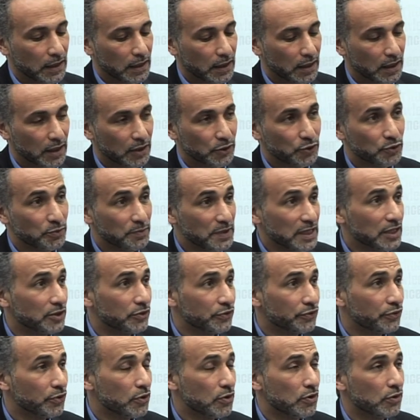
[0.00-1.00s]
uh, to be
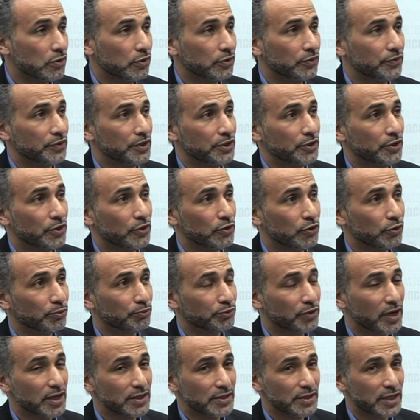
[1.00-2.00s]
involved in the whole
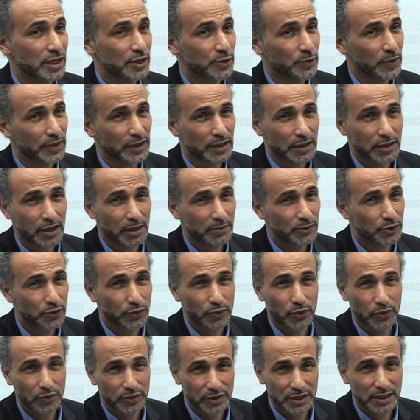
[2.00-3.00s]
process when it comes
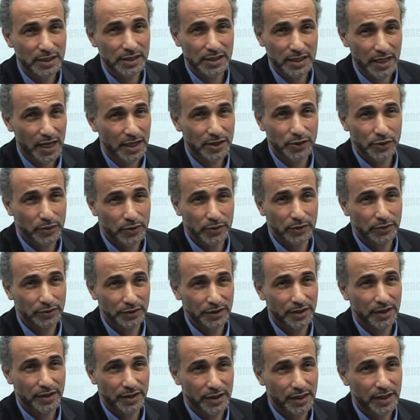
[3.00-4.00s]
to discuss all
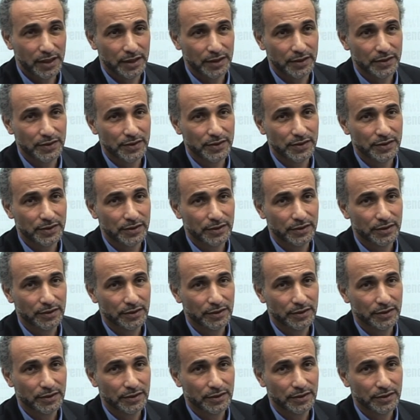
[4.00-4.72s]
the things.